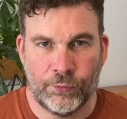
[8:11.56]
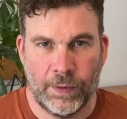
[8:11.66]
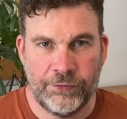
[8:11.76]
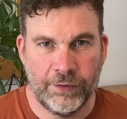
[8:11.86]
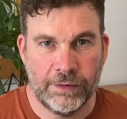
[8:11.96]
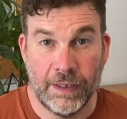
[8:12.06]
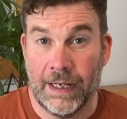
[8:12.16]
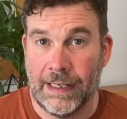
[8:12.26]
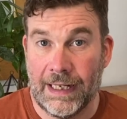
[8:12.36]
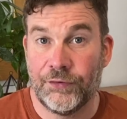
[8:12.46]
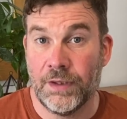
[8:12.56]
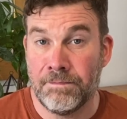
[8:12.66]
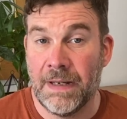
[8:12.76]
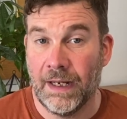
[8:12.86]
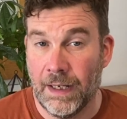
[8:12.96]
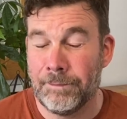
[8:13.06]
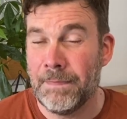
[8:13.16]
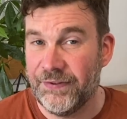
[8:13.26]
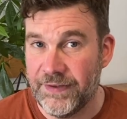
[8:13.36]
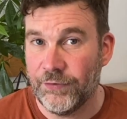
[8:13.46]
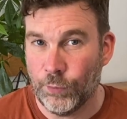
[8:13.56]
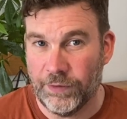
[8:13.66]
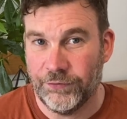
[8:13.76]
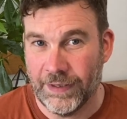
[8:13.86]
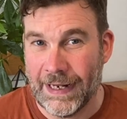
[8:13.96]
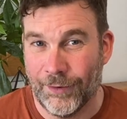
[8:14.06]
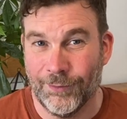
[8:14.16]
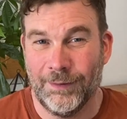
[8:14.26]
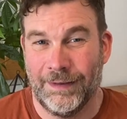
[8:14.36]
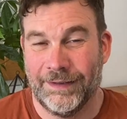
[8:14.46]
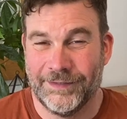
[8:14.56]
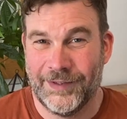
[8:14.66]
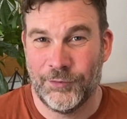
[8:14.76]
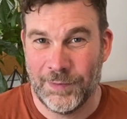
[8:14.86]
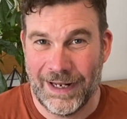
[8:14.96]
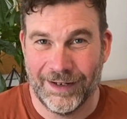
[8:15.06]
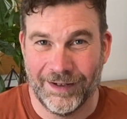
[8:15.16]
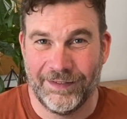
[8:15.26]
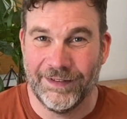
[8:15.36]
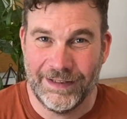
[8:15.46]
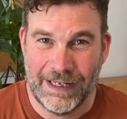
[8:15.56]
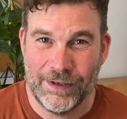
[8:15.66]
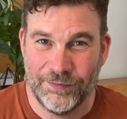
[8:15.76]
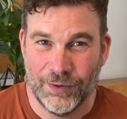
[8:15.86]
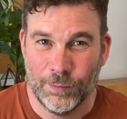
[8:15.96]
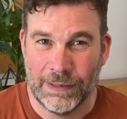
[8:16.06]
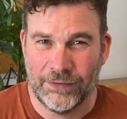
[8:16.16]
question, and I actually mi- I missed this question out and just realised at the end of filming,